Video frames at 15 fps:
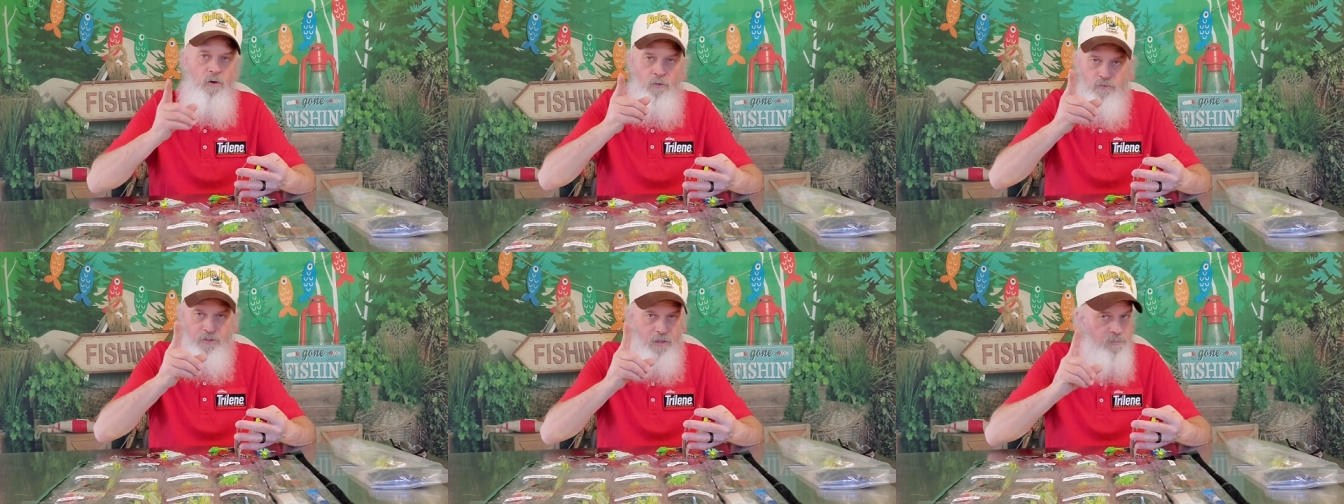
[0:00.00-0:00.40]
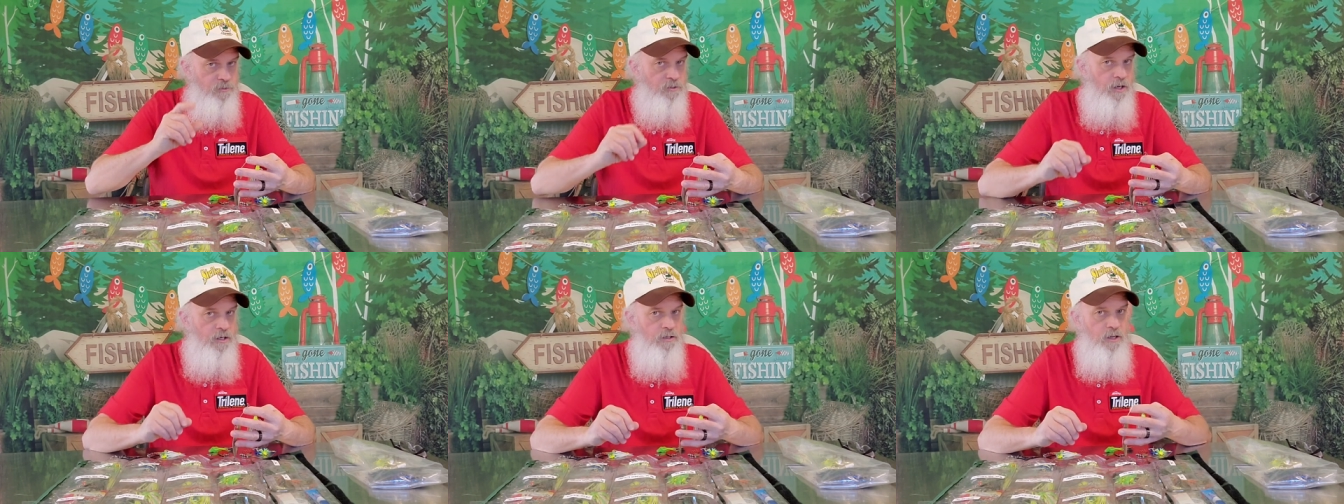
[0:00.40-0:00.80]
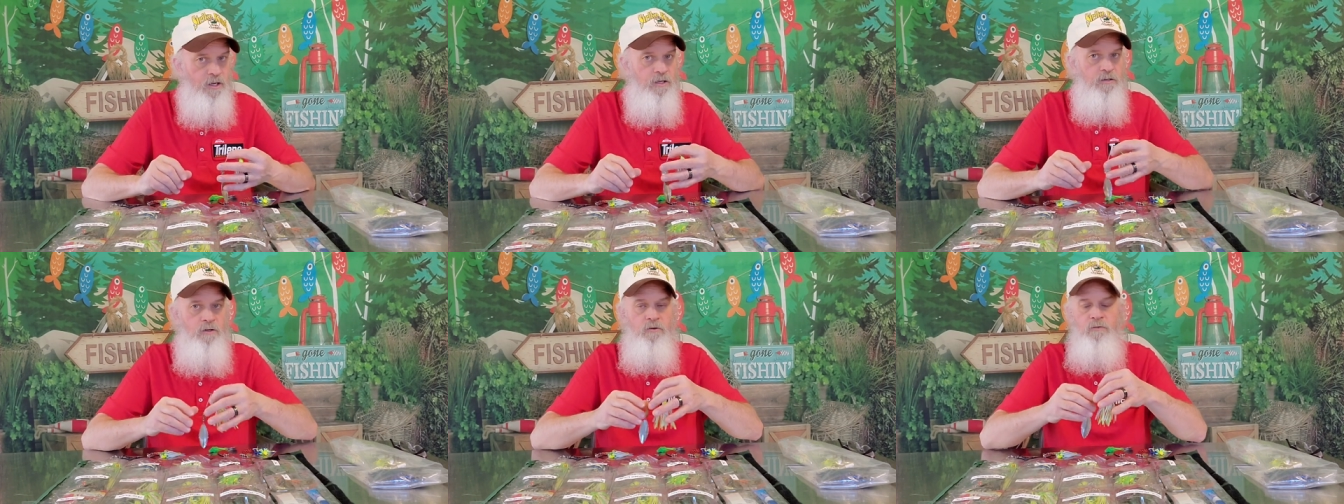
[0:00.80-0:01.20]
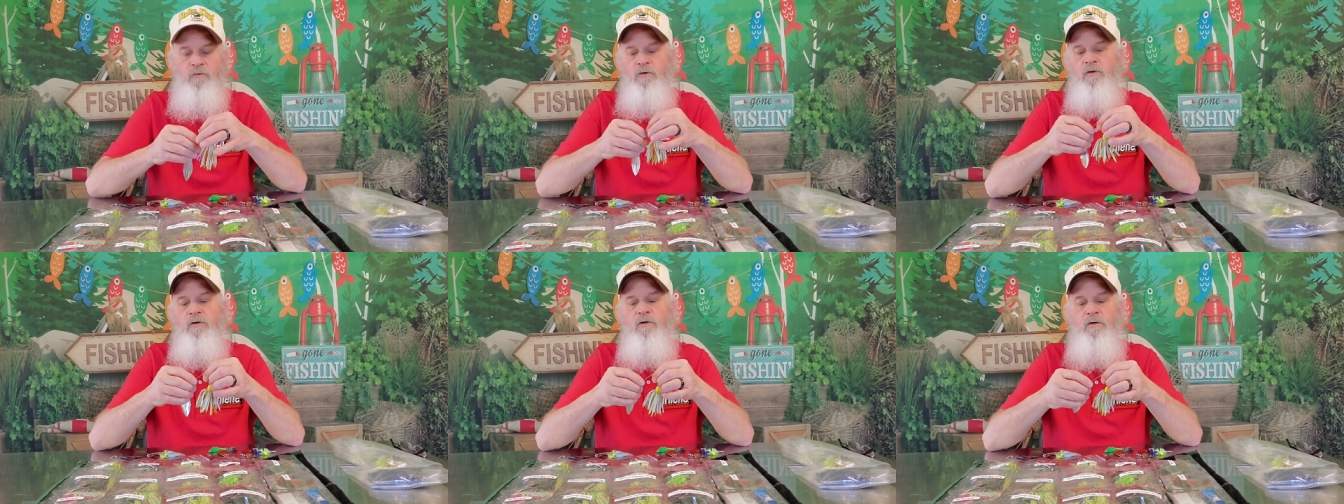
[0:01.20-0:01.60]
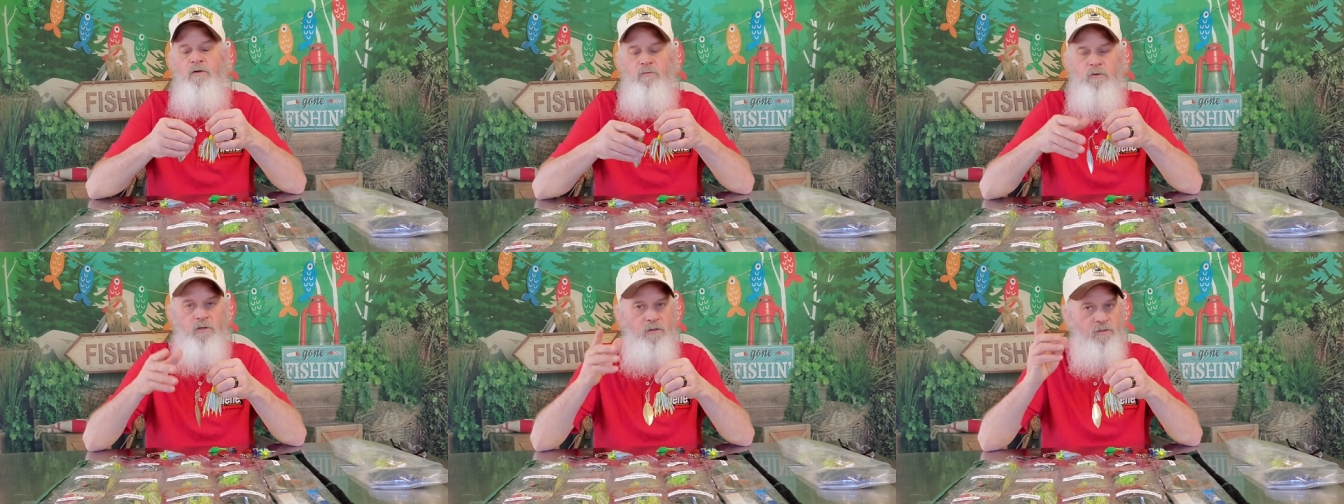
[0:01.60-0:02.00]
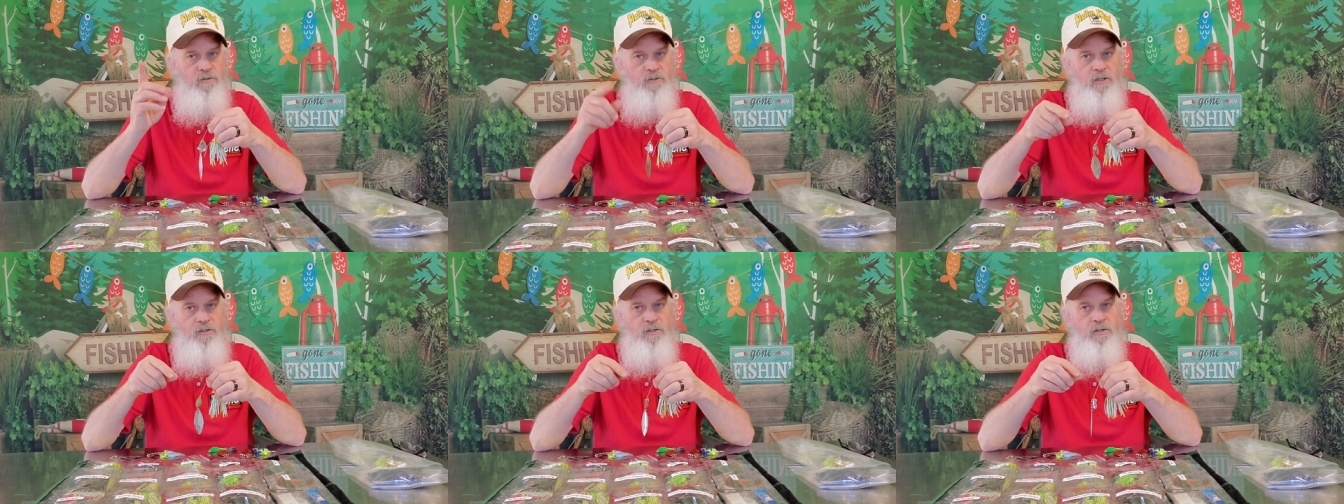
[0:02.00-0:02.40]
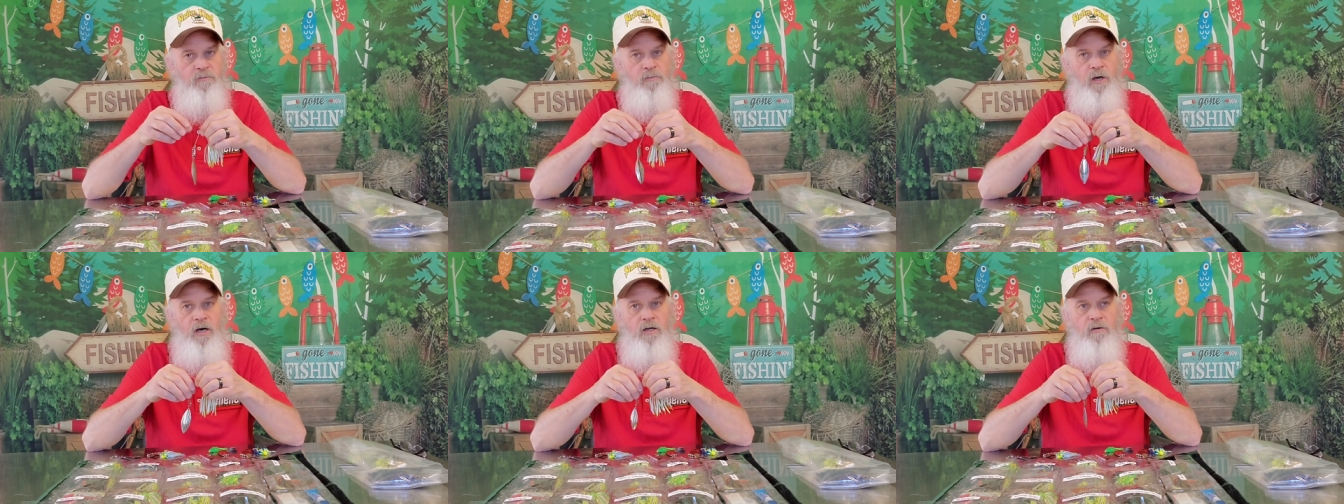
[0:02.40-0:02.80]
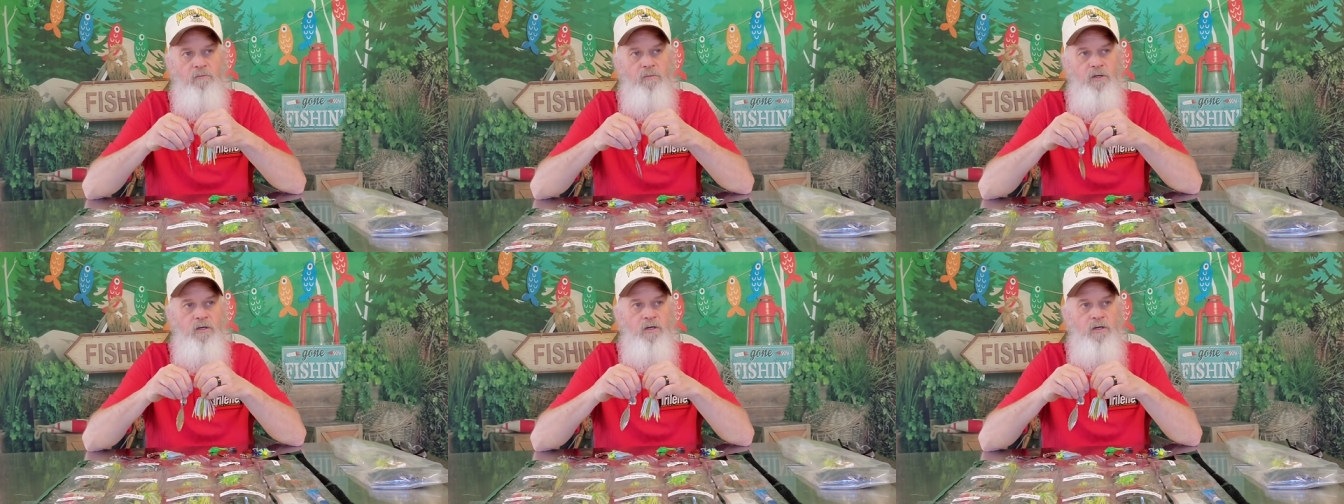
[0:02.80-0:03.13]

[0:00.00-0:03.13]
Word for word: Always keep a tight line though. But let it sink to the bottom.